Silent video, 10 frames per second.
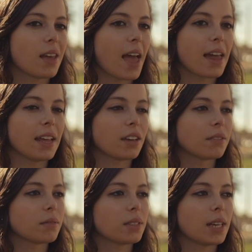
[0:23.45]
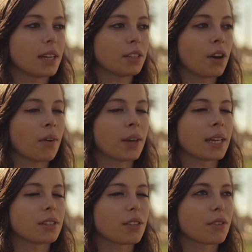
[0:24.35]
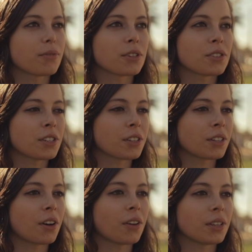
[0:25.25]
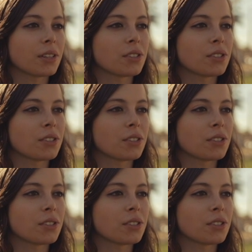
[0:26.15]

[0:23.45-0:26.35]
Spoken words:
any kid going into their first year of college.